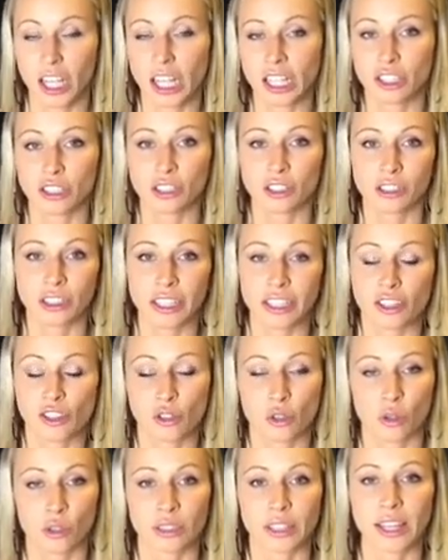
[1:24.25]
it's gonna get
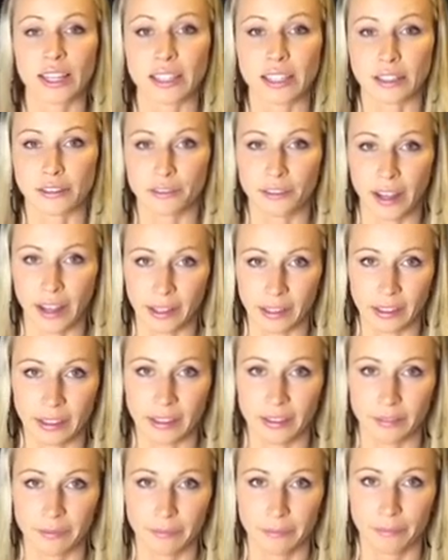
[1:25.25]
stored as fat
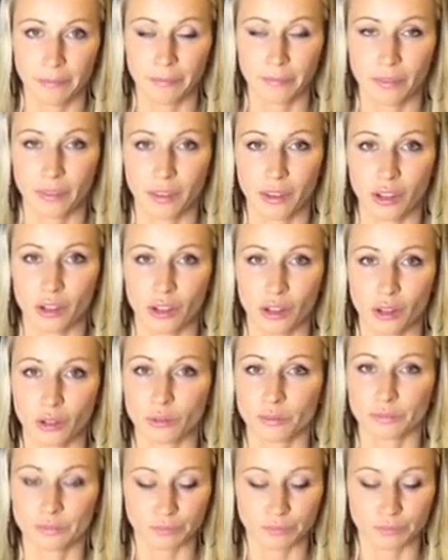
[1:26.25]
you know